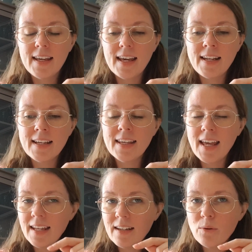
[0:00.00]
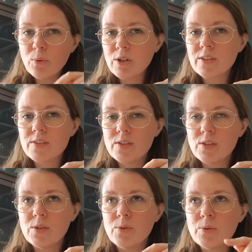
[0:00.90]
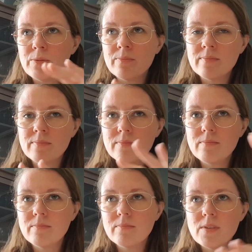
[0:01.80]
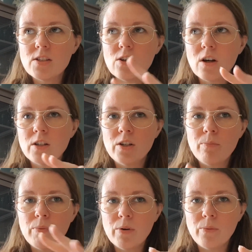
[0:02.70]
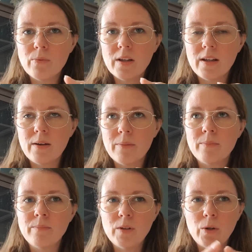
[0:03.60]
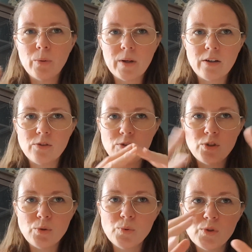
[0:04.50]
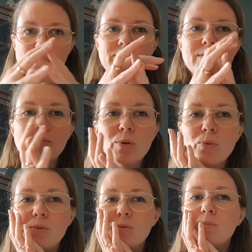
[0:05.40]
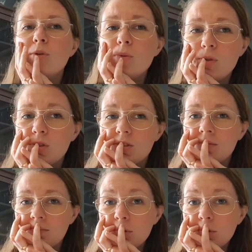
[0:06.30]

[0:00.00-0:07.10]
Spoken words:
And I kind of want to start on her bow, you know, her shoes, boots,